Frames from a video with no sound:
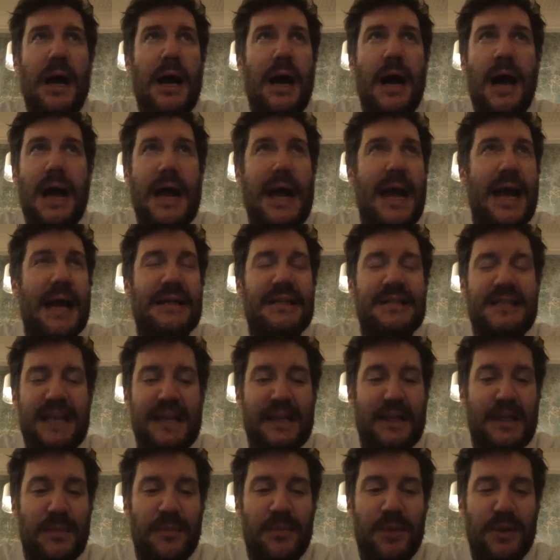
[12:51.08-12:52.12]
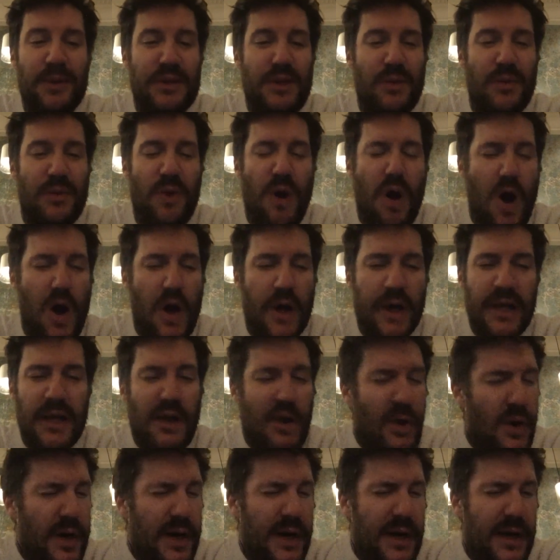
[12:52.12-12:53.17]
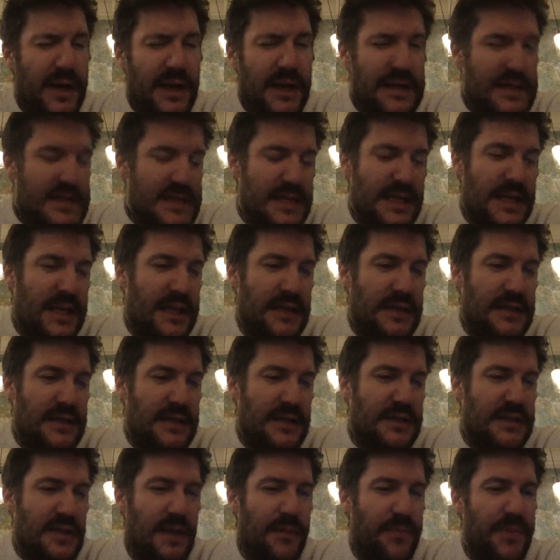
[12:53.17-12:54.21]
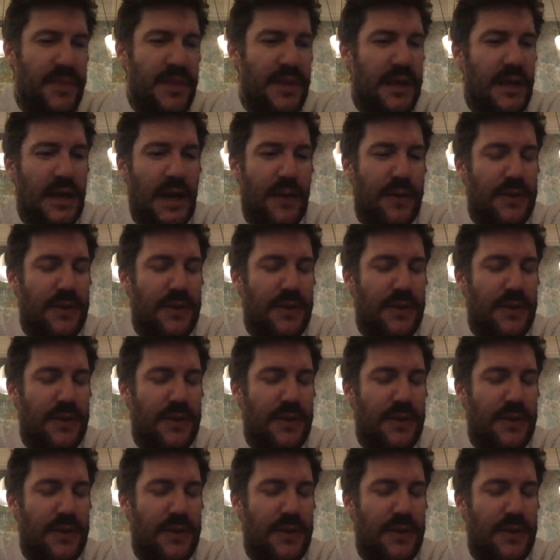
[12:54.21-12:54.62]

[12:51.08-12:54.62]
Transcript: I accidentally put the wrong ingredient into something.